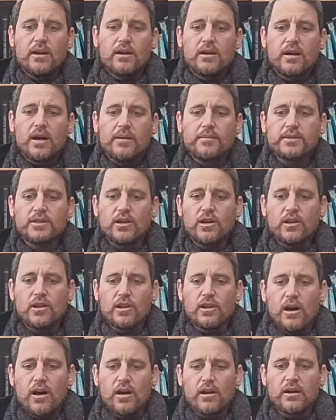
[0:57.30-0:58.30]
Comes
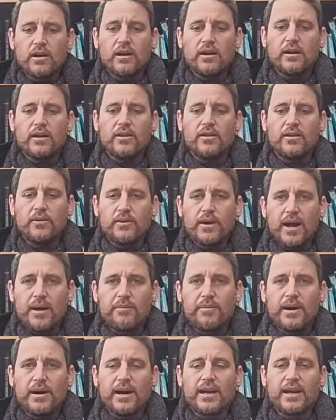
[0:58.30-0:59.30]
along the
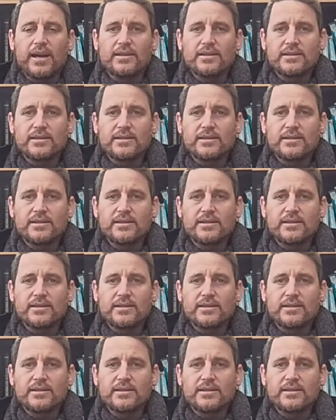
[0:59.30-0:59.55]
rabbi and